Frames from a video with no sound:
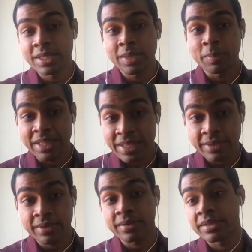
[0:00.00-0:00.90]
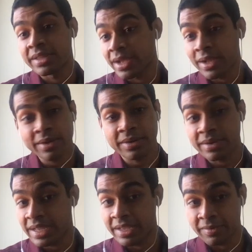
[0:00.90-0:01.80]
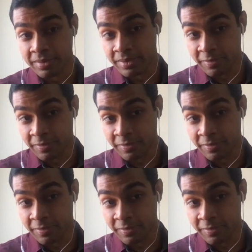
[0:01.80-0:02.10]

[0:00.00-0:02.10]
But then they are like uh,